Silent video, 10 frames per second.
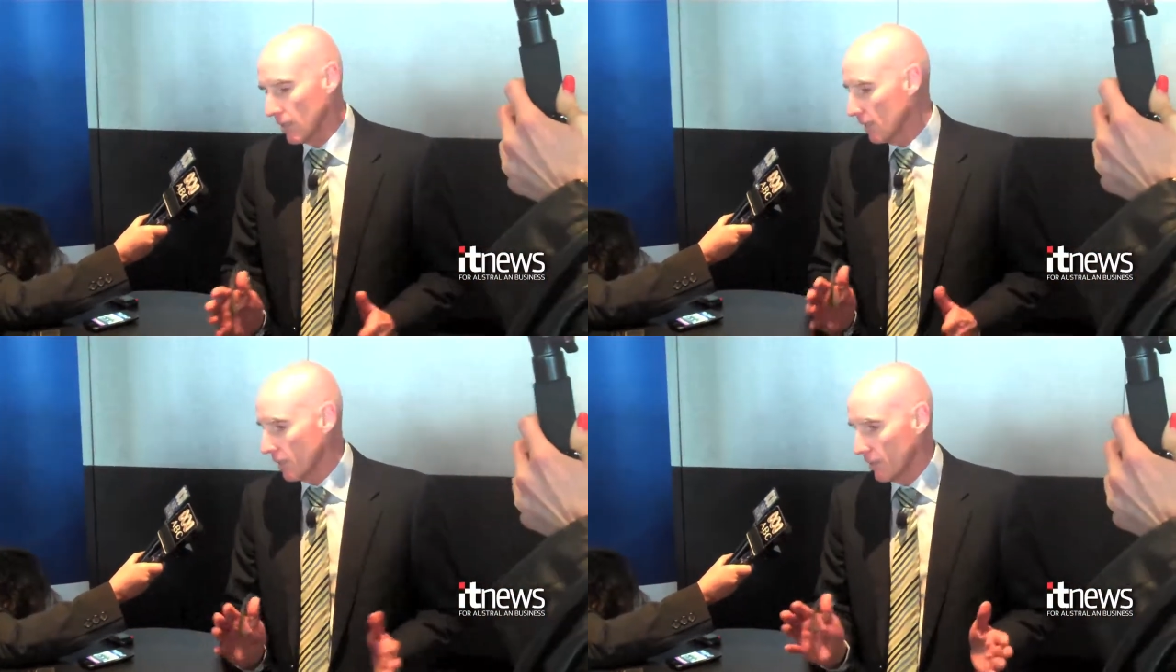
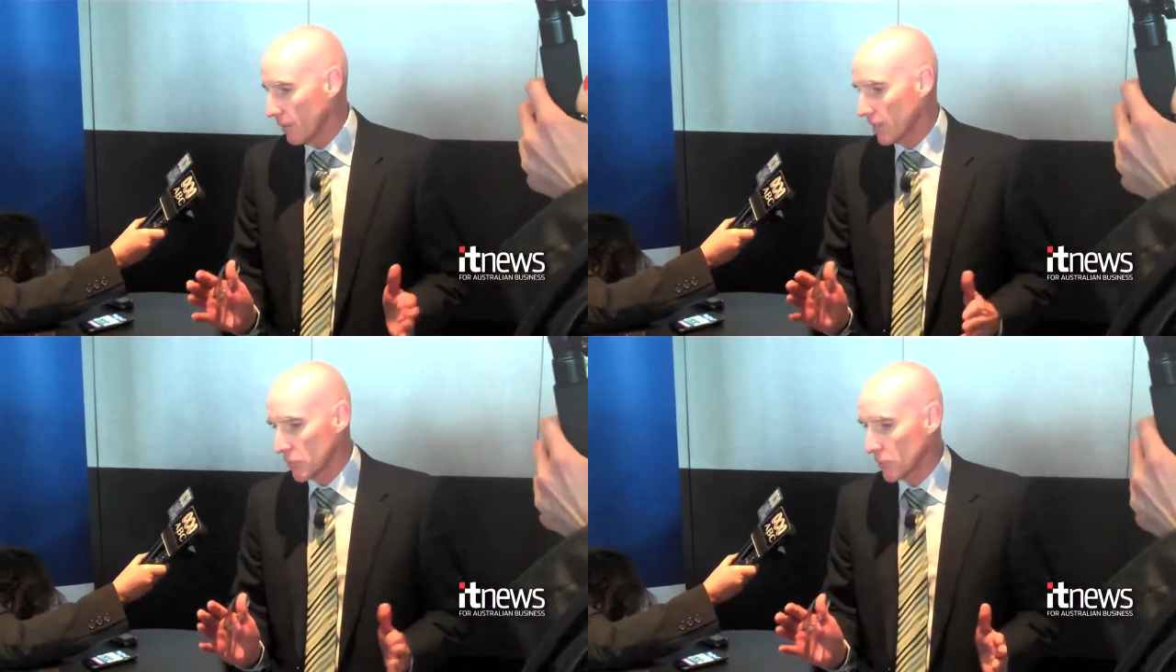uh,
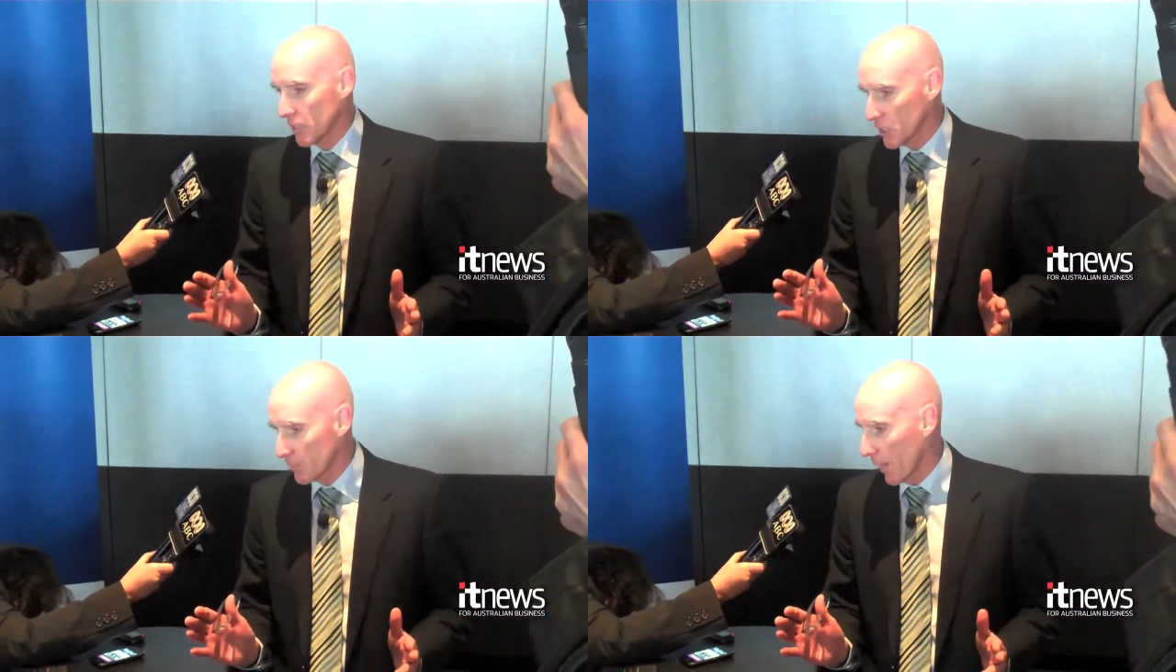as you would
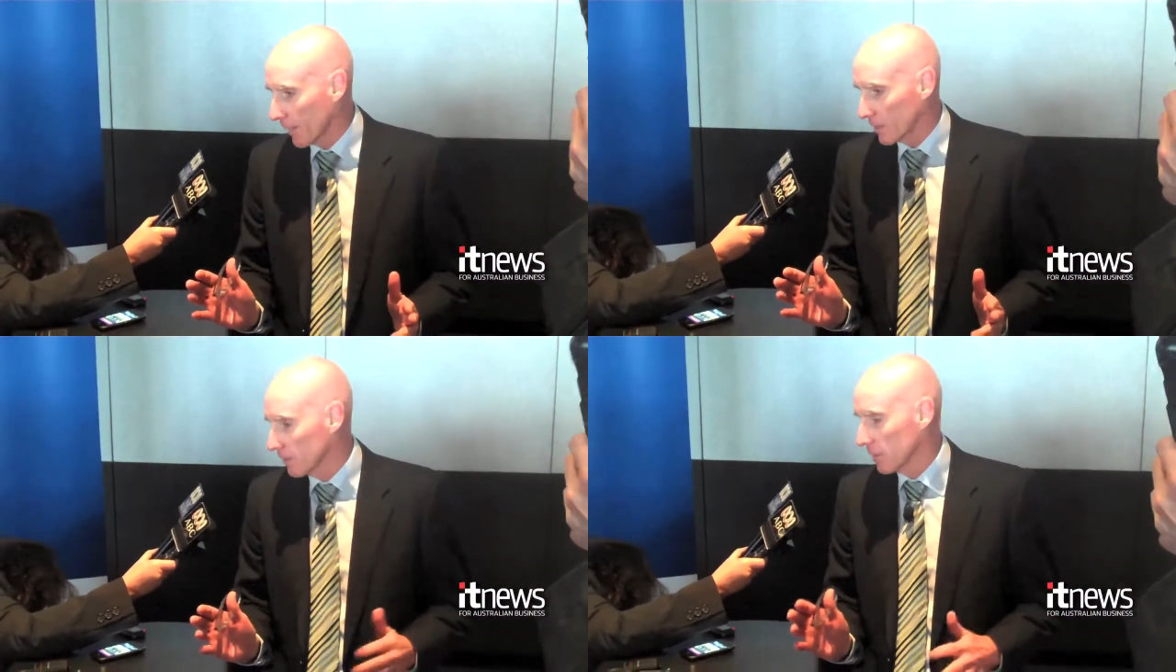expect,
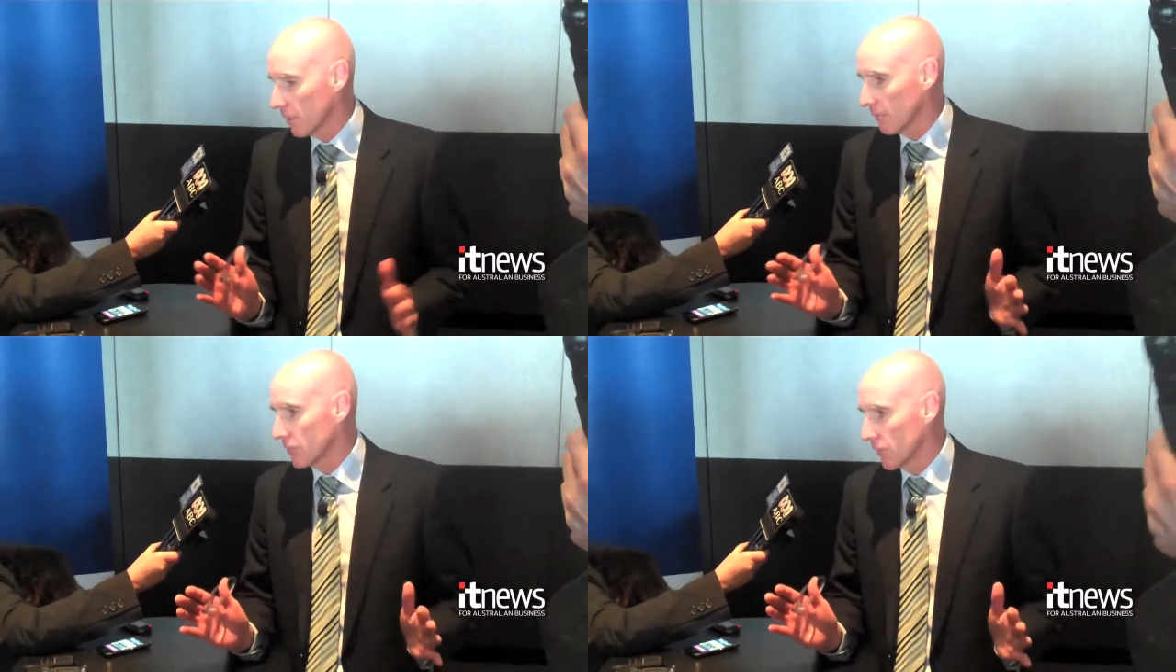
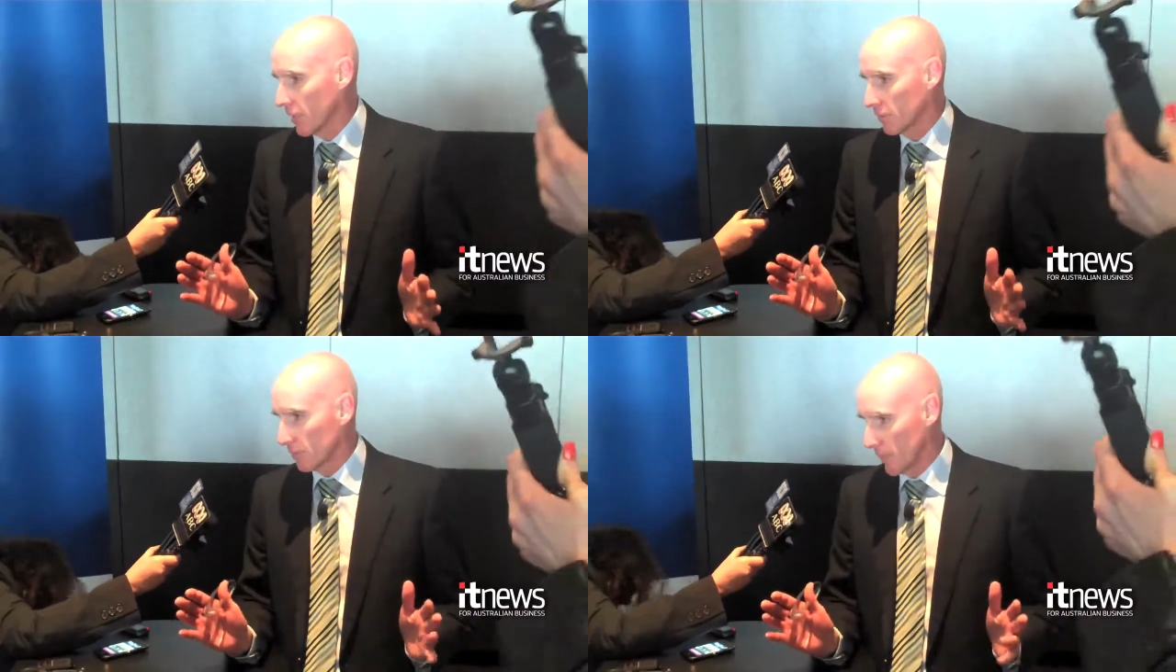a few
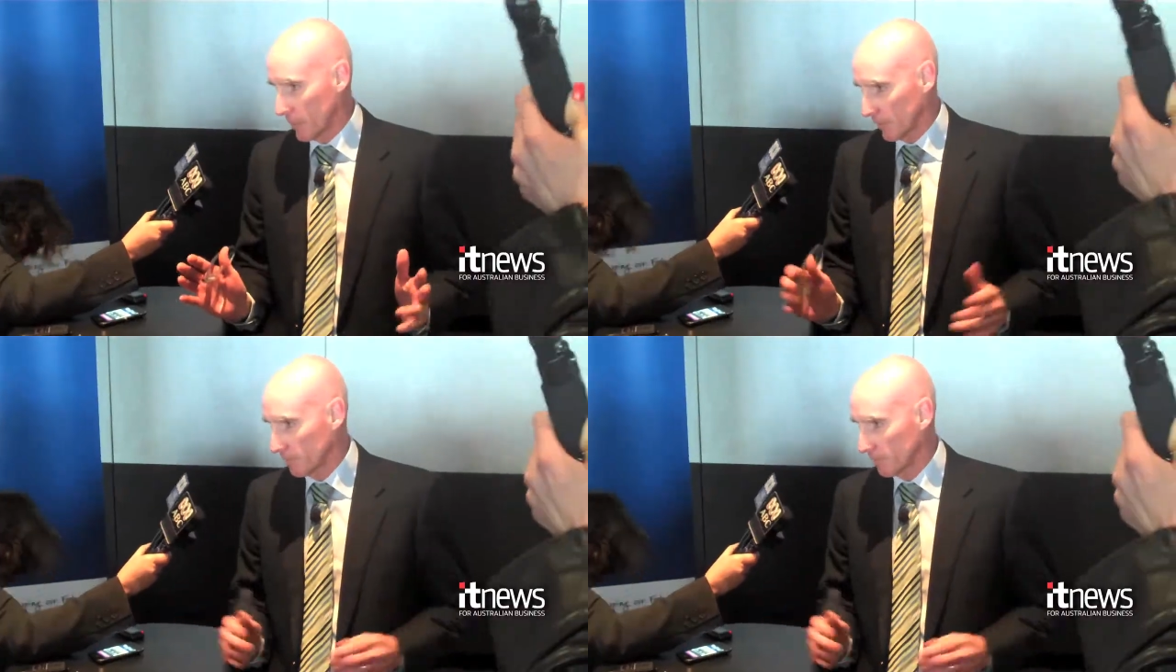hundred million.